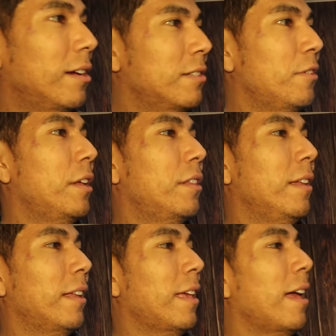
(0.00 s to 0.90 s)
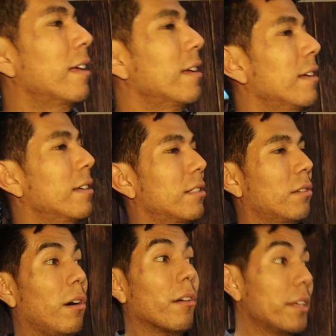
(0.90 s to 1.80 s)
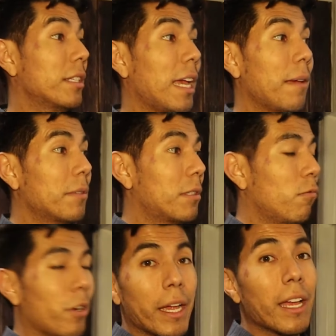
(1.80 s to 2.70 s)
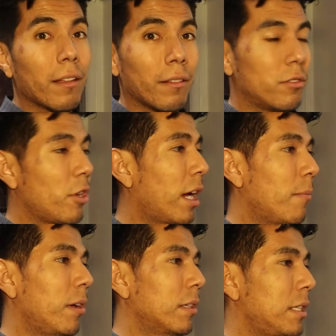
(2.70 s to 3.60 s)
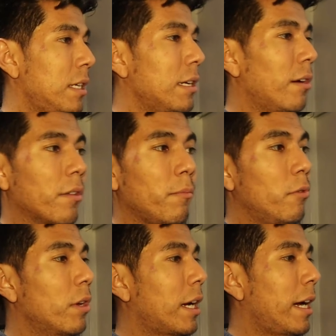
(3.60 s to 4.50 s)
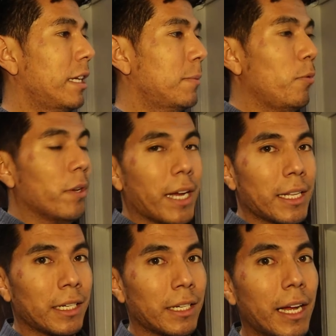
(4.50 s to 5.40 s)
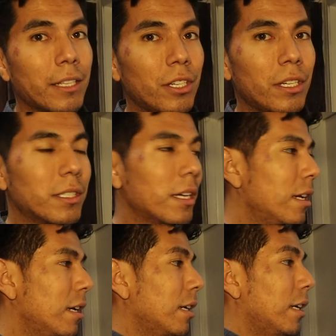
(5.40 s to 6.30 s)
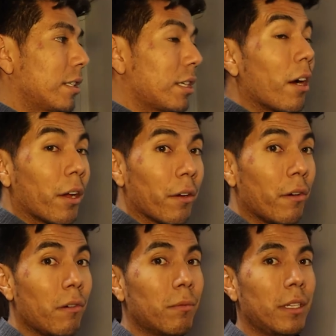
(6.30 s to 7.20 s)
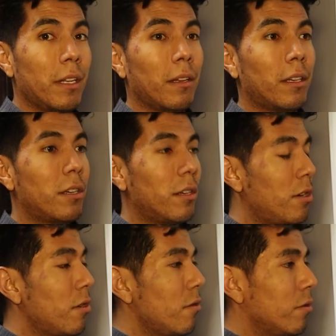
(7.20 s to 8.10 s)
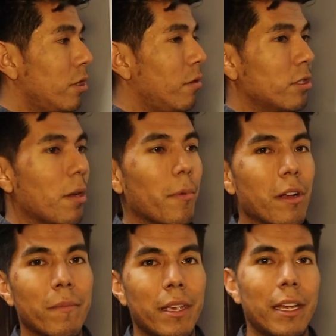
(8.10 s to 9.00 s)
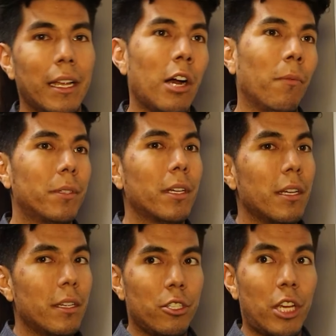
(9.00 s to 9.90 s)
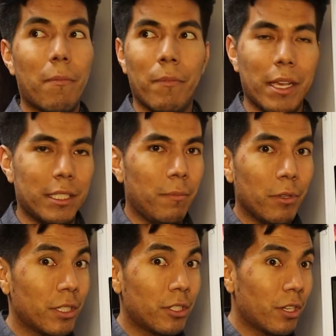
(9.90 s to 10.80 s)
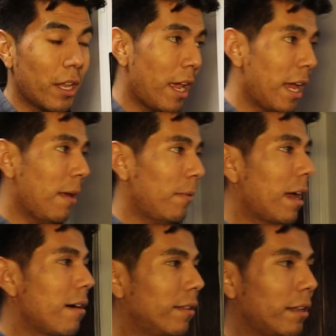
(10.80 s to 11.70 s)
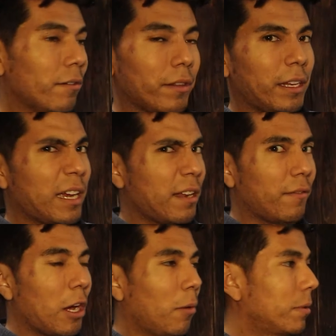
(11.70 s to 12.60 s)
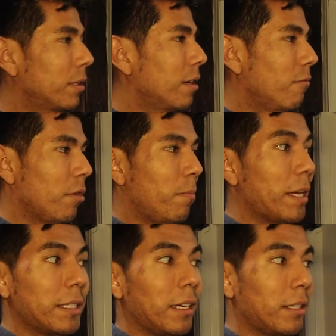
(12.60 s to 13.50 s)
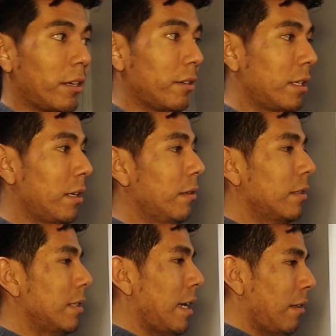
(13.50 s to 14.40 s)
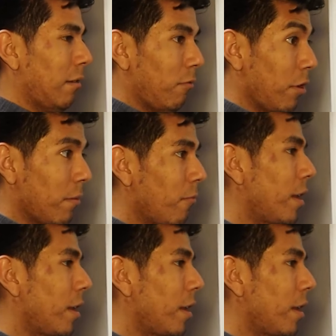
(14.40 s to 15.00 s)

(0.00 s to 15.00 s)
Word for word: cousin or anything like that. So all these games were it. The Dragon Ball Z, all the Budokais, Budokais Tenkaichis. Guitar Hero did a huge, huge number on me. It helped shape me as the musician that I am now, literally kind of helped with basic guitar skills and rhythm